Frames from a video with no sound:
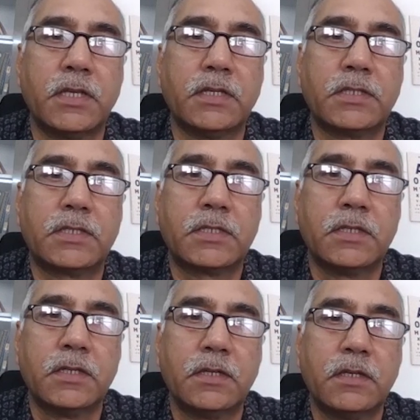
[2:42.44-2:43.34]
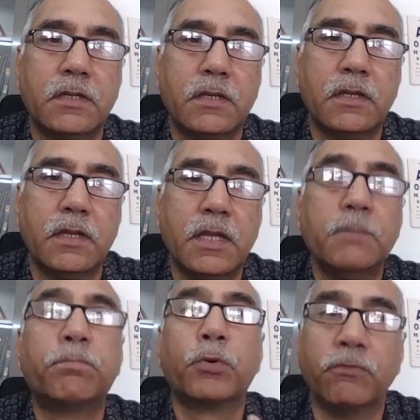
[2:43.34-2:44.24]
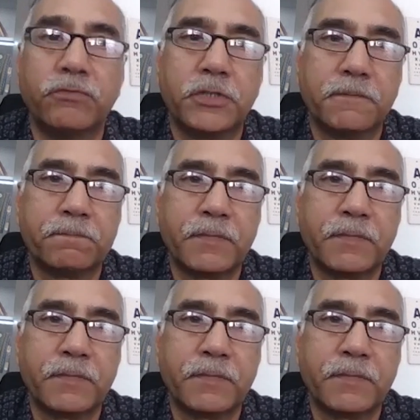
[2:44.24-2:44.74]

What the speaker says: is improved.